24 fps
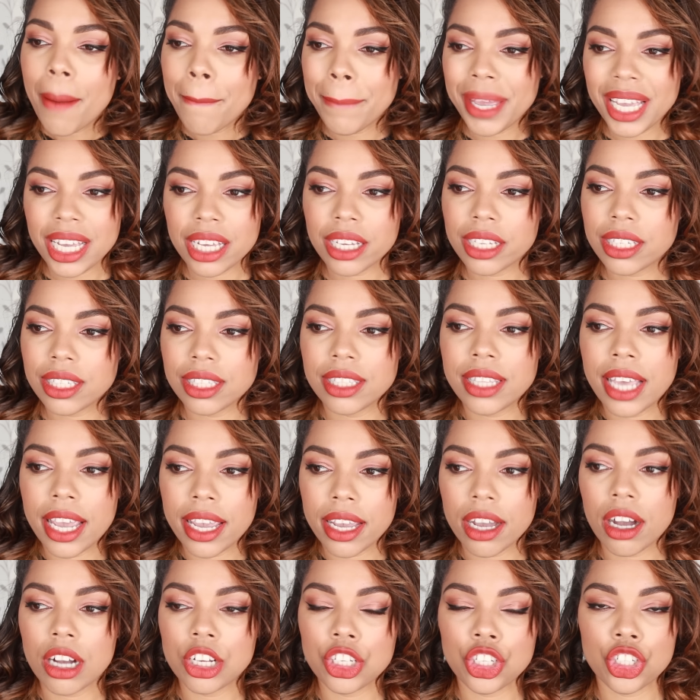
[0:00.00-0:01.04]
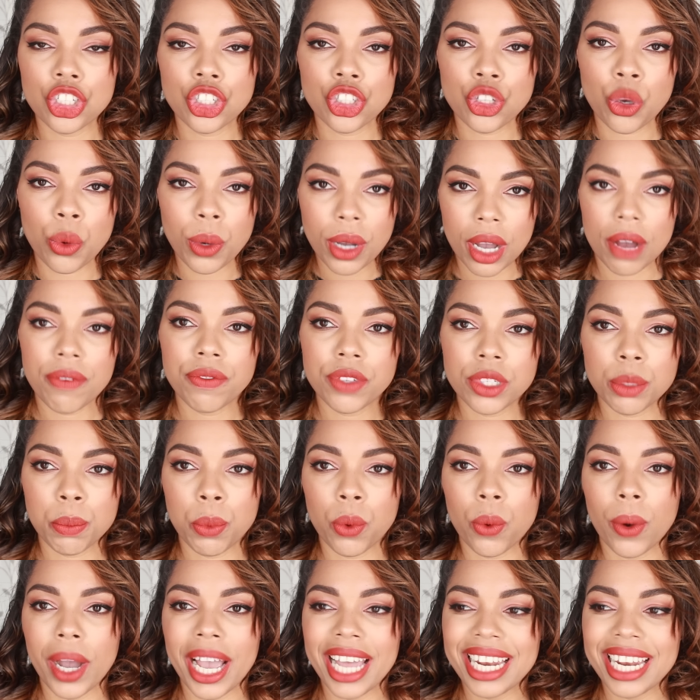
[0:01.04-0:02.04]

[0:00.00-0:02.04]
because they are just so comfortable.